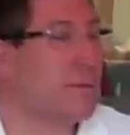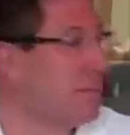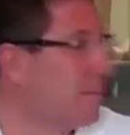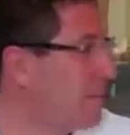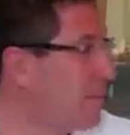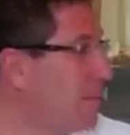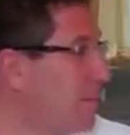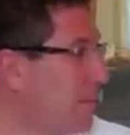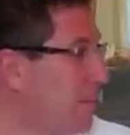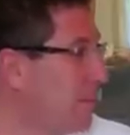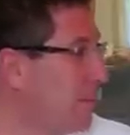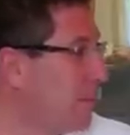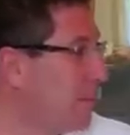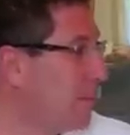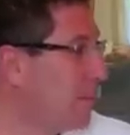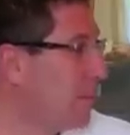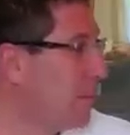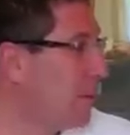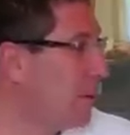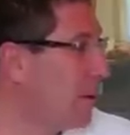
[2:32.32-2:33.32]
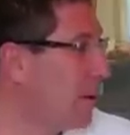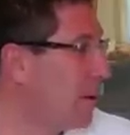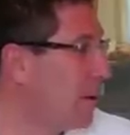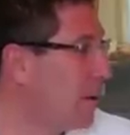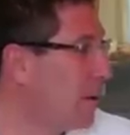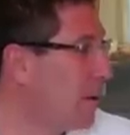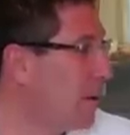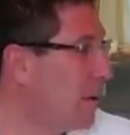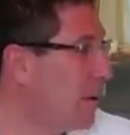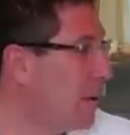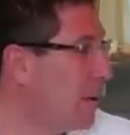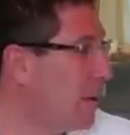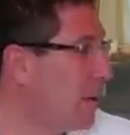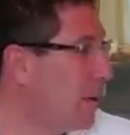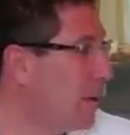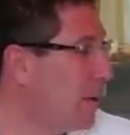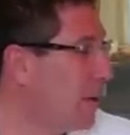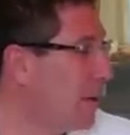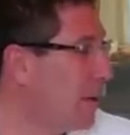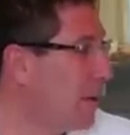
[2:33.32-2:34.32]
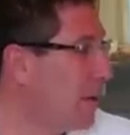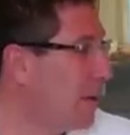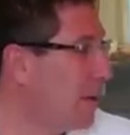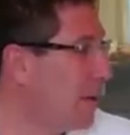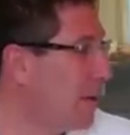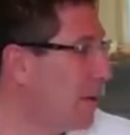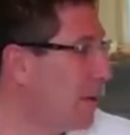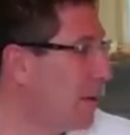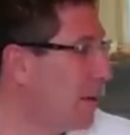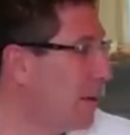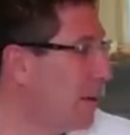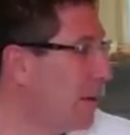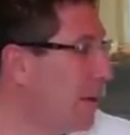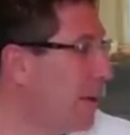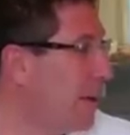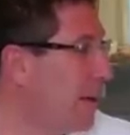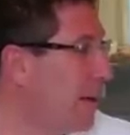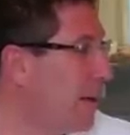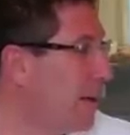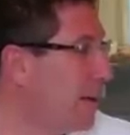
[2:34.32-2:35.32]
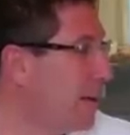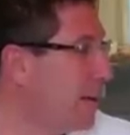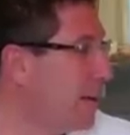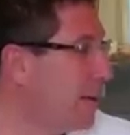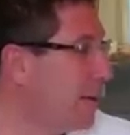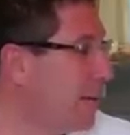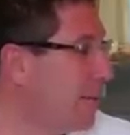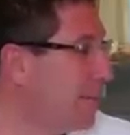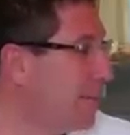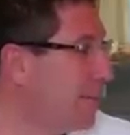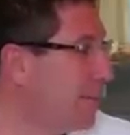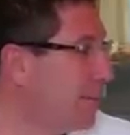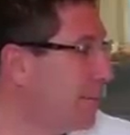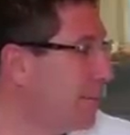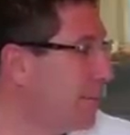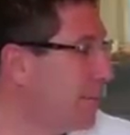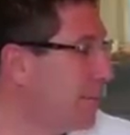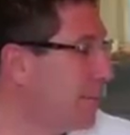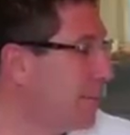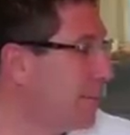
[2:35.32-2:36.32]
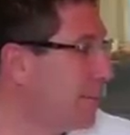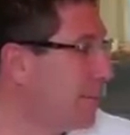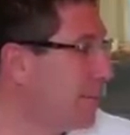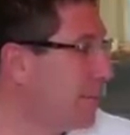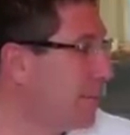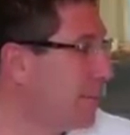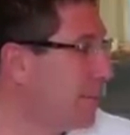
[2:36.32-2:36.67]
(not speaking)